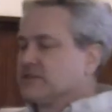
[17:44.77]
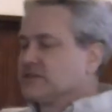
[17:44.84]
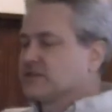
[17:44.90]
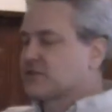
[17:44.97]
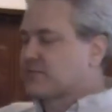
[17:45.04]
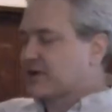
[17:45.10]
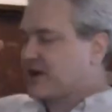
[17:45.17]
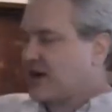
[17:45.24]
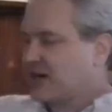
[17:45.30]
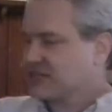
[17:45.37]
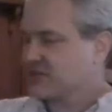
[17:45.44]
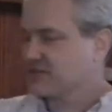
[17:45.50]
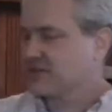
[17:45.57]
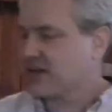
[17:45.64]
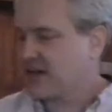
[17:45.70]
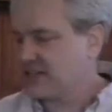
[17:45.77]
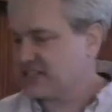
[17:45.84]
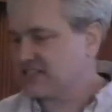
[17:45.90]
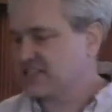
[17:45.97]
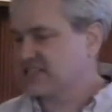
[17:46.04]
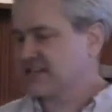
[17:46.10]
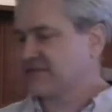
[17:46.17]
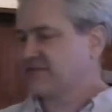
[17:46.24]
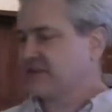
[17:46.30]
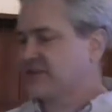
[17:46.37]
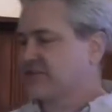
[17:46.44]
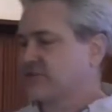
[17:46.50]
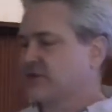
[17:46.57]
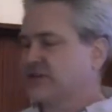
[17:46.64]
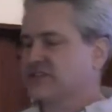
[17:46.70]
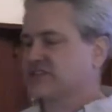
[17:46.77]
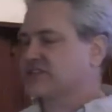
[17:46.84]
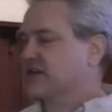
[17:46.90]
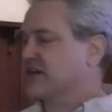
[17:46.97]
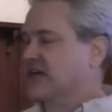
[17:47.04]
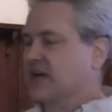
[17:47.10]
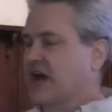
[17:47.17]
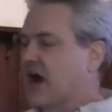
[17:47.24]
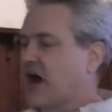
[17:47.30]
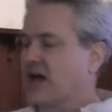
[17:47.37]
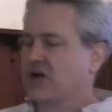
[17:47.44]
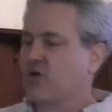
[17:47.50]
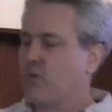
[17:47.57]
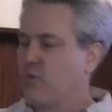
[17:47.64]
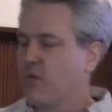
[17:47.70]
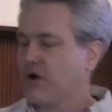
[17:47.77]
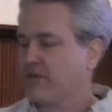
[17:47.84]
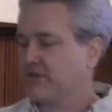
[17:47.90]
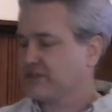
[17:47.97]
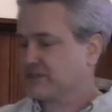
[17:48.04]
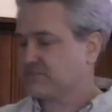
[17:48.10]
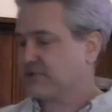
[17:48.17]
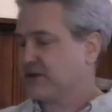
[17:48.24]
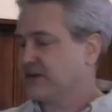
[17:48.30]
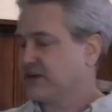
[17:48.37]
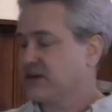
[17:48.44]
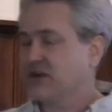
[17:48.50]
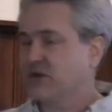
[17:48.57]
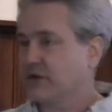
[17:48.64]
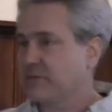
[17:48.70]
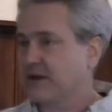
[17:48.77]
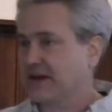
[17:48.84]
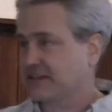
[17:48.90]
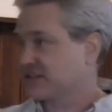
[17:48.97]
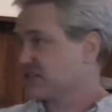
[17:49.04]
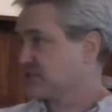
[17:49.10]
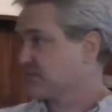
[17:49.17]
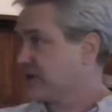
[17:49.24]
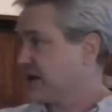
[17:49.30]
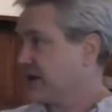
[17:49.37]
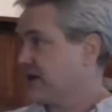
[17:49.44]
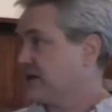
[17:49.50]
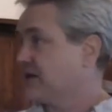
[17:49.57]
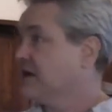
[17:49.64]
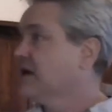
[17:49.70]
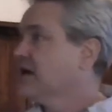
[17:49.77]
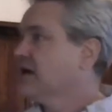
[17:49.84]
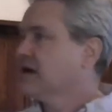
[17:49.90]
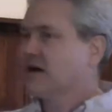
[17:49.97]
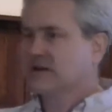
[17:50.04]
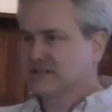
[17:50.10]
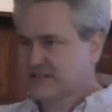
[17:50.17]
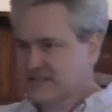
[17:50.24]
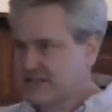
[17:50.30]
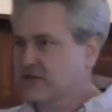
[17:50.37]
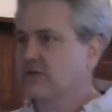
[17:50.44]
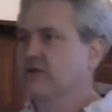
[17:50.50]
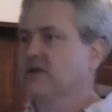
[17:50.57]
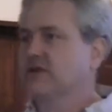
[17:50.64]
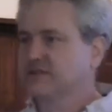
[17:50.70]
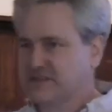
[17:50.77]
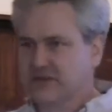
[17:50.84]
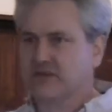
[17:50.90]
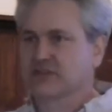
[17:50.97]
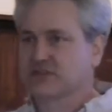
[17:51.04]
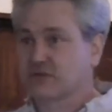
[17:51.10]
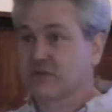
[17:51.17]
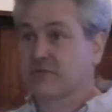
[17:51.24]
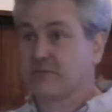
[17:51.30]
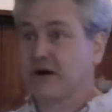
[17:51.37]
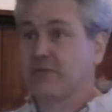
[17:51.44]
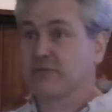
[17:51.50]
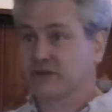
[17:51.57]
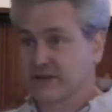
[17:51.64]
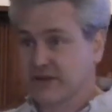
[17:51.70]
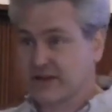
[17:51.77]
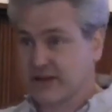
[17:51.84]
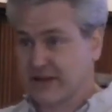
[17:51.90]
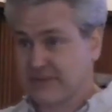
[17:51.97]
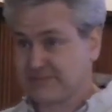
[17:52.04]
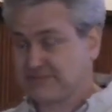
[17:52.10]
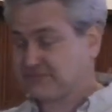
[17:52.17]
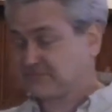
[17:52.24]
So Picasso dies in seventy-three saying, I don't want this painting going back to Spain until, until it's a republic again.